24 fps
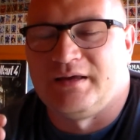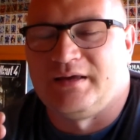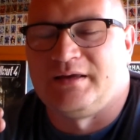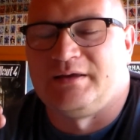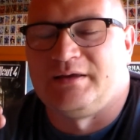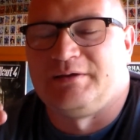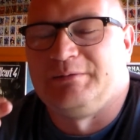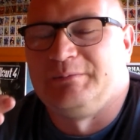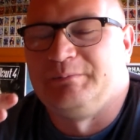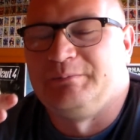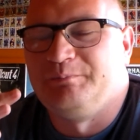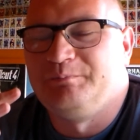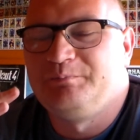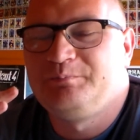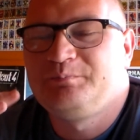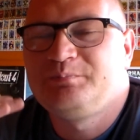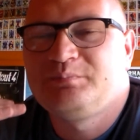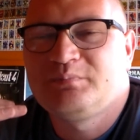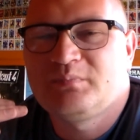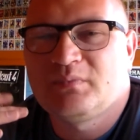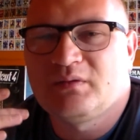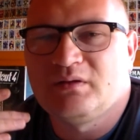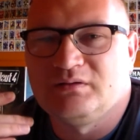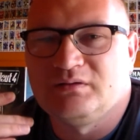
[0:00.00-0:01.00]
Um,
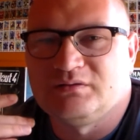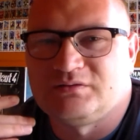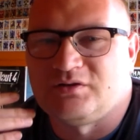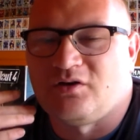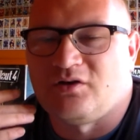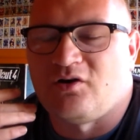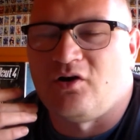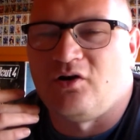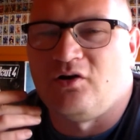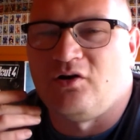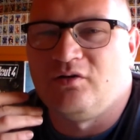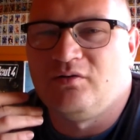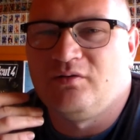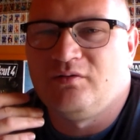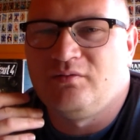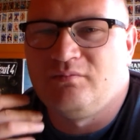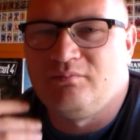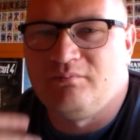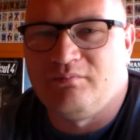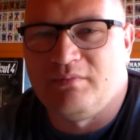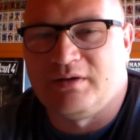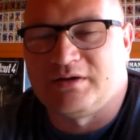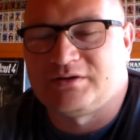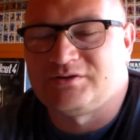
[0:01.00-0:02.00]
so
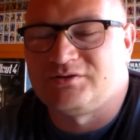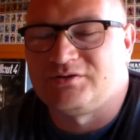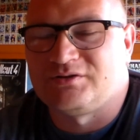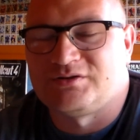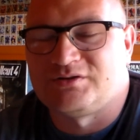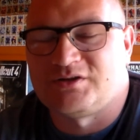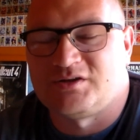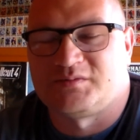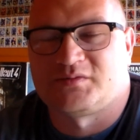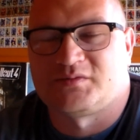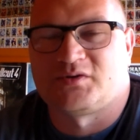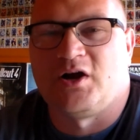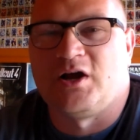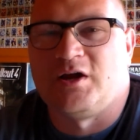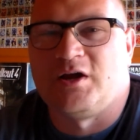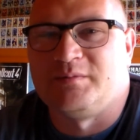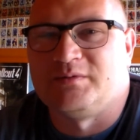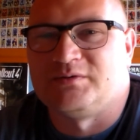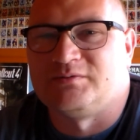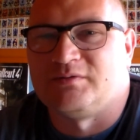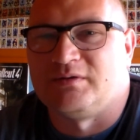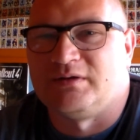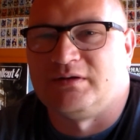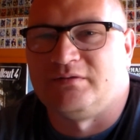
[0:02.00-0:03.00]
make sure to subscribe
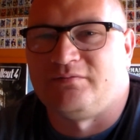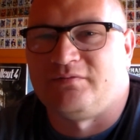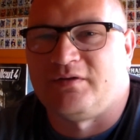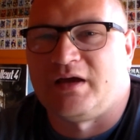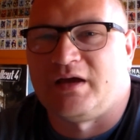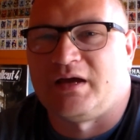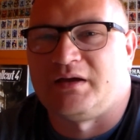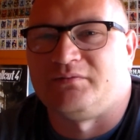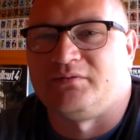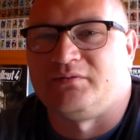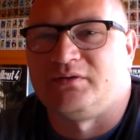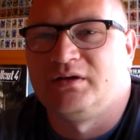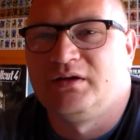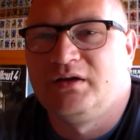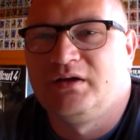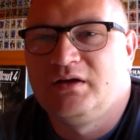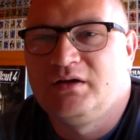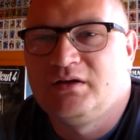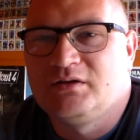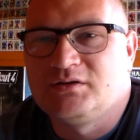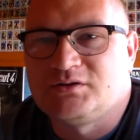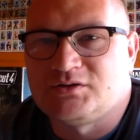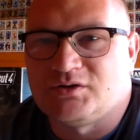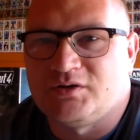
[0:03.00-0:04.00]
as well if you haven't.
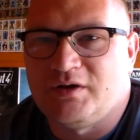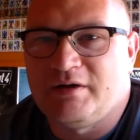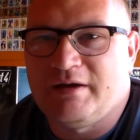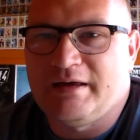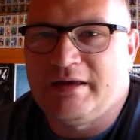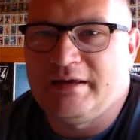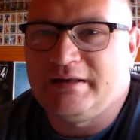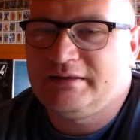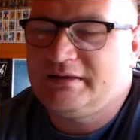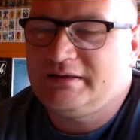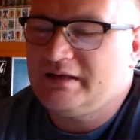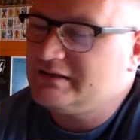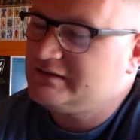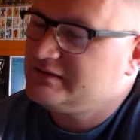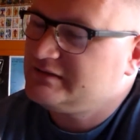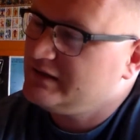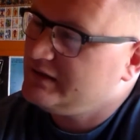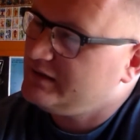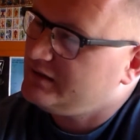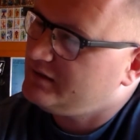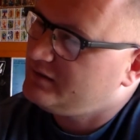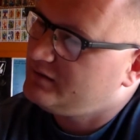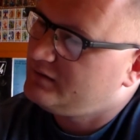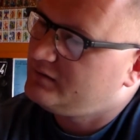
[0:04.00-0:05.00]
So uh, that's
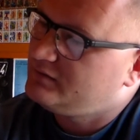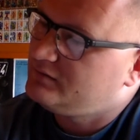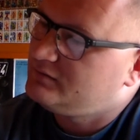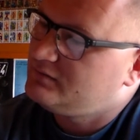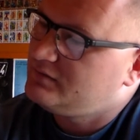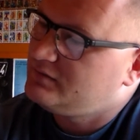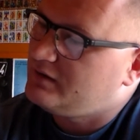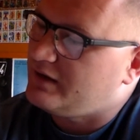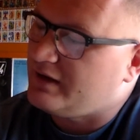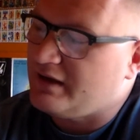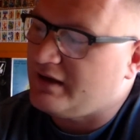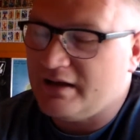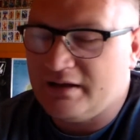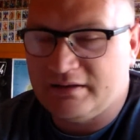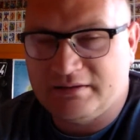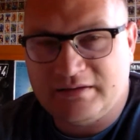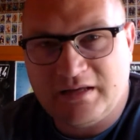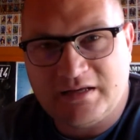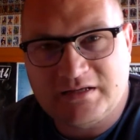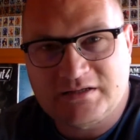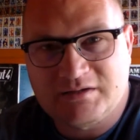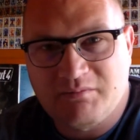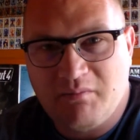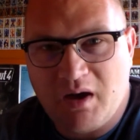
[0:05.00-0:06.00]
it. Uh,
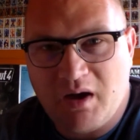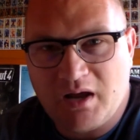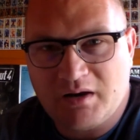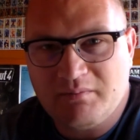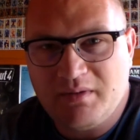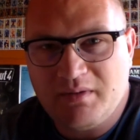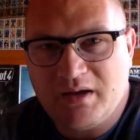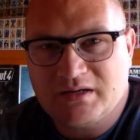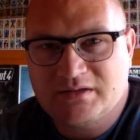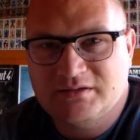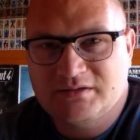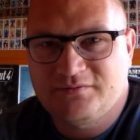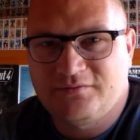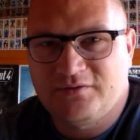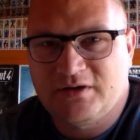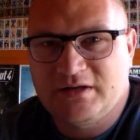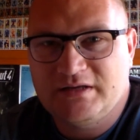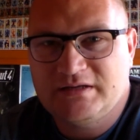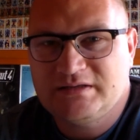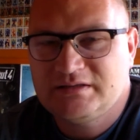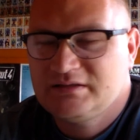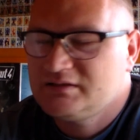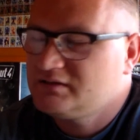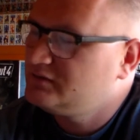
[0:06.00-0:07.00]
thanks to Model Box for
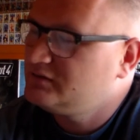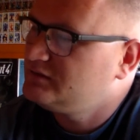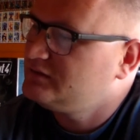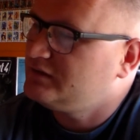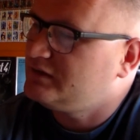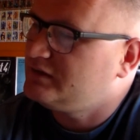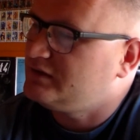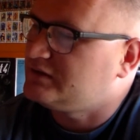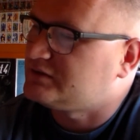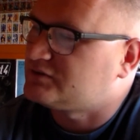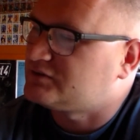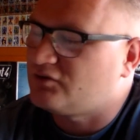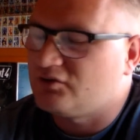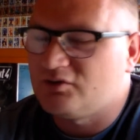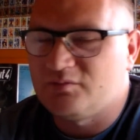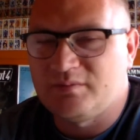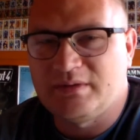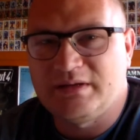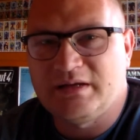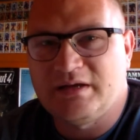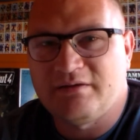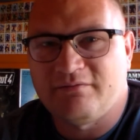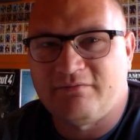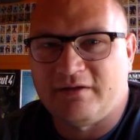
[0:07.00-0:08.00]
this. It's going to
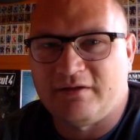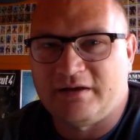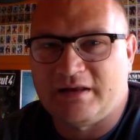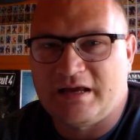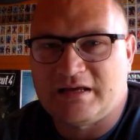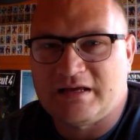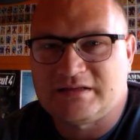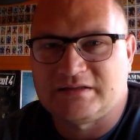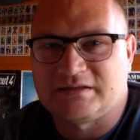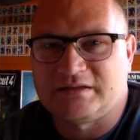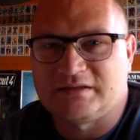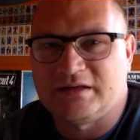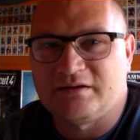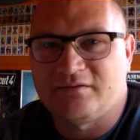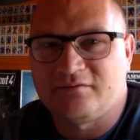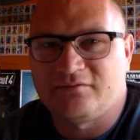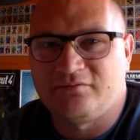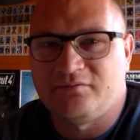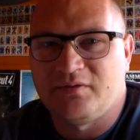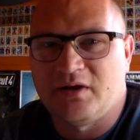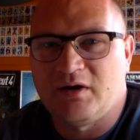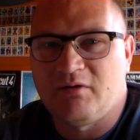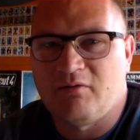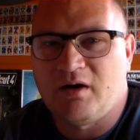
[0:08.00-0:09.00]
be a fantastic thing
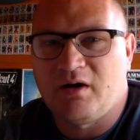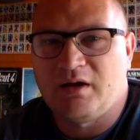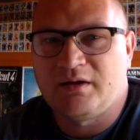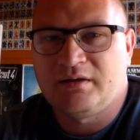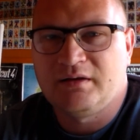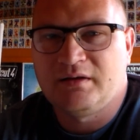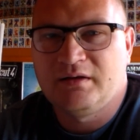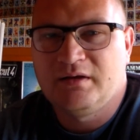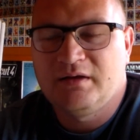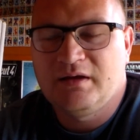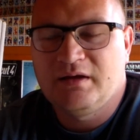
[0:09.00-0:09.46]
from now on.